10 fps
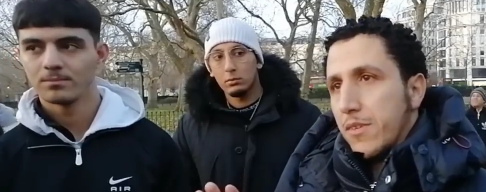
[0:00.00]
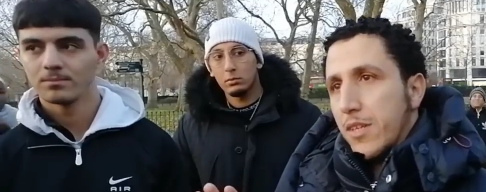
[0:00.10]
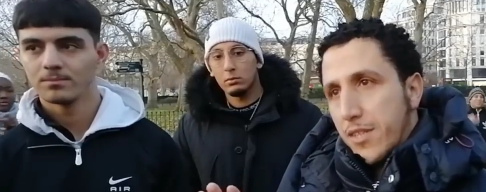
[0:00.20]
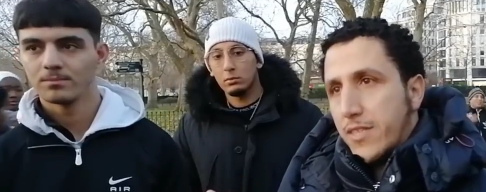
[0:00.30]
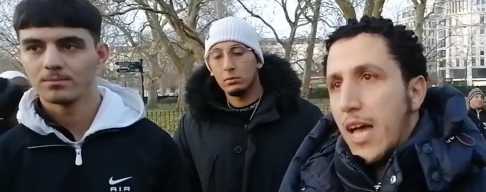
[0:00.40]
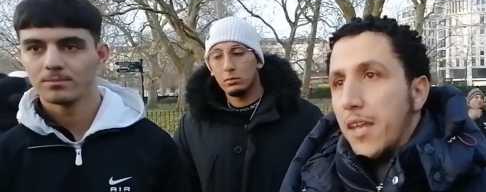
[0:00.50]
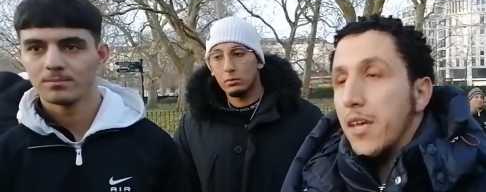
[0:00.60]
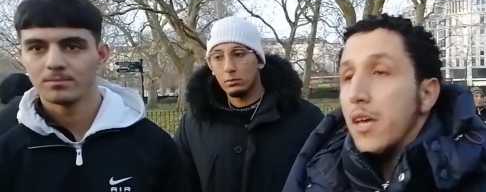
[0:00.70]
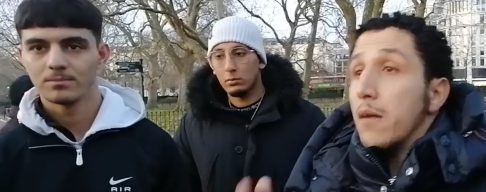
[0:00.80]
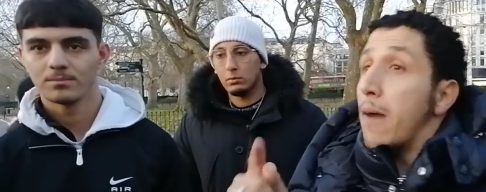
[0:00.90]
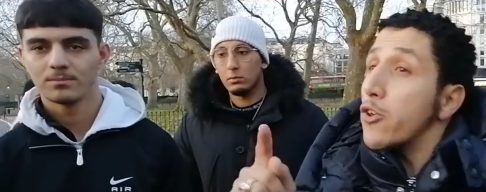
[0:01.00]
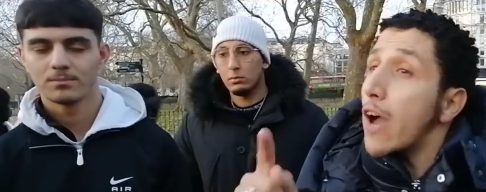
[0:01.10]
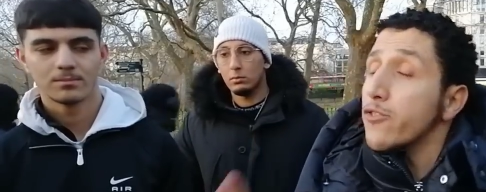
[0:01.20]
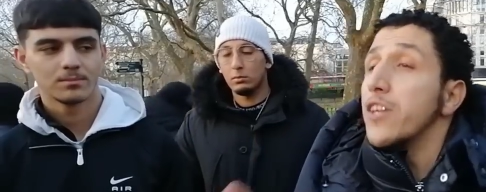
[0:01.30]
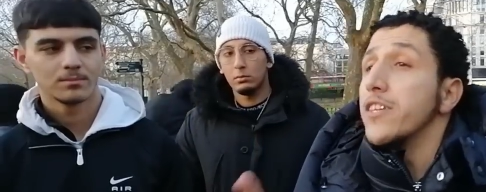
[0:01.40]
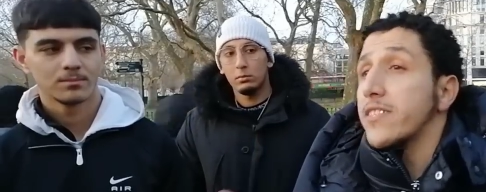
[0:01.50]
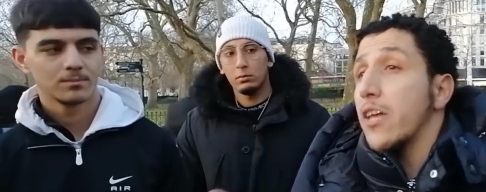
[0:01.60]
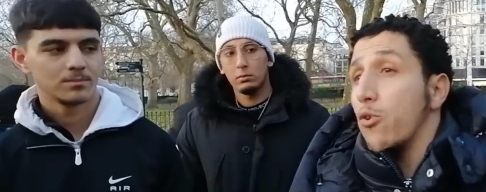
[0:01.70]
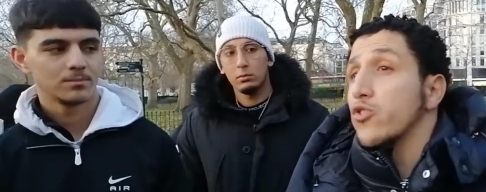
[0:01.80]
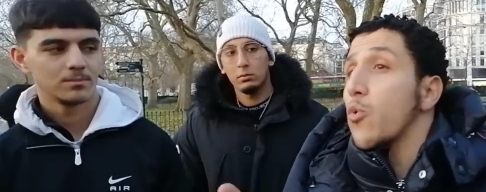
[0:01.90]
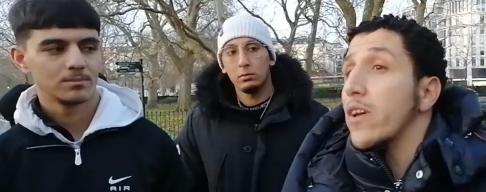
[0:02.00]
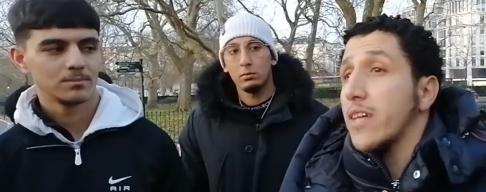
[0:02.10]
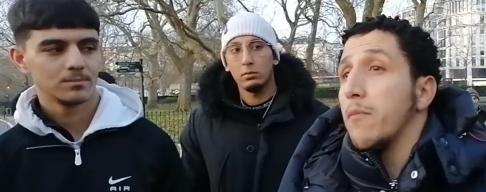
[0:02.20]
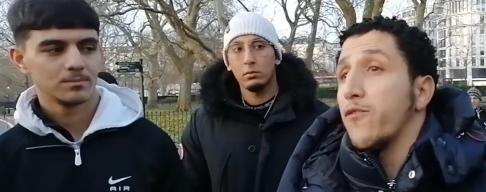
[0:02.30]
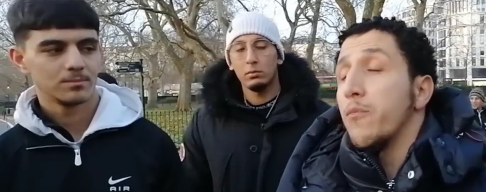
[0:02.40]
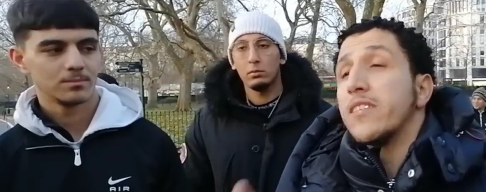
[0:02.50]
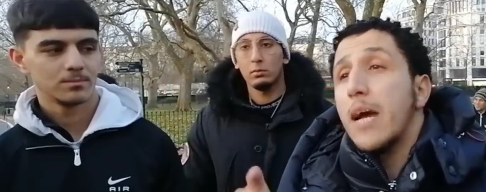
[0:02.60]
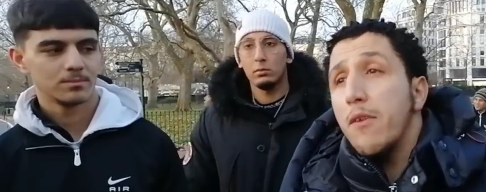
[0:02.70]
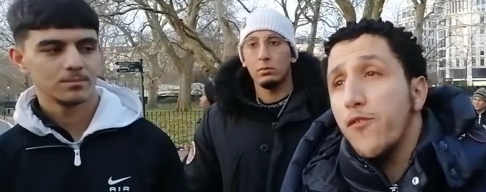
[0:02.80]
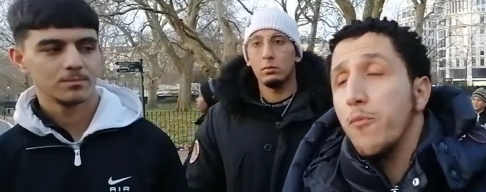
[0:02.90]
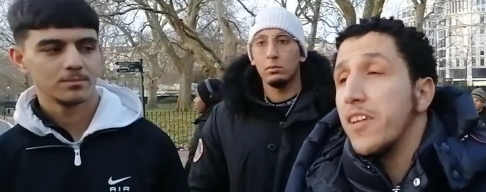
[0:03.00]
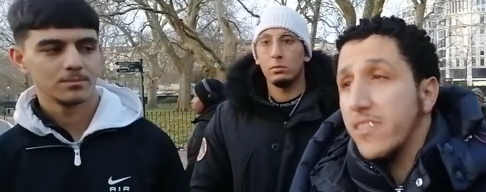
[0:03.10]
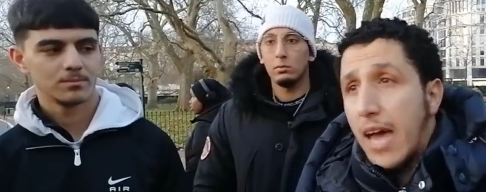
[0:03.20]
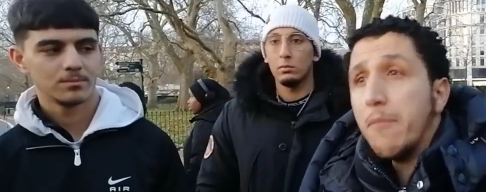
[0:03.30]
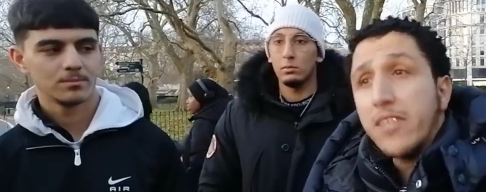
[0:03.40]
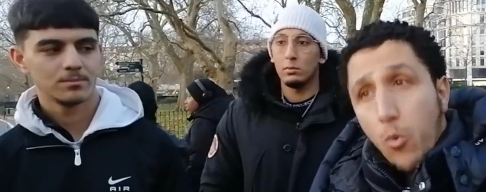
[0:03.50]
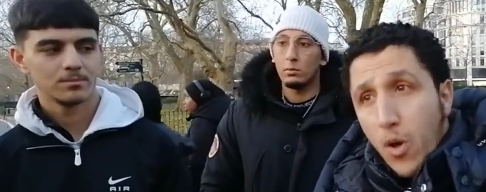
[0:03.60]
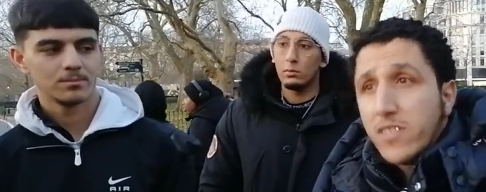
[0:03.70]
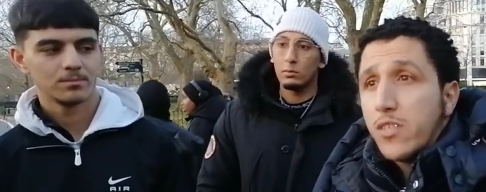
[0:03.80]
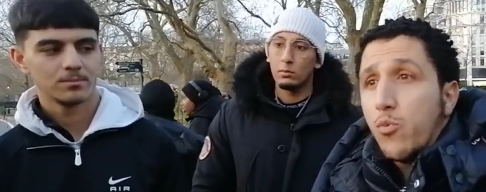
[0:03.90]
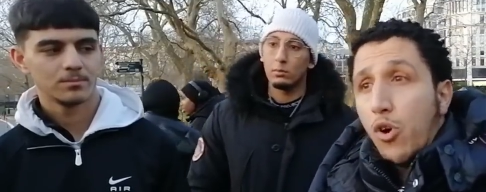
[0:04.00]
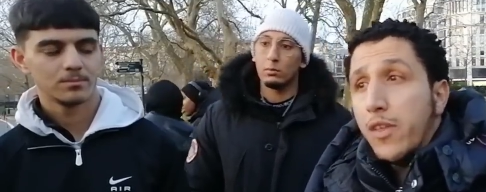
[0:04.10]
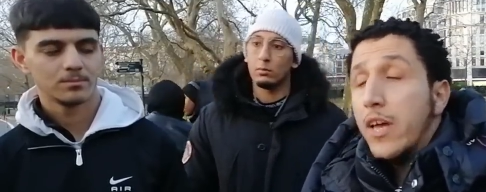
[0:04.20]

Speaker 1: You understand? But you have to understand also where he's coming from. He's coming from in a time in the Western world,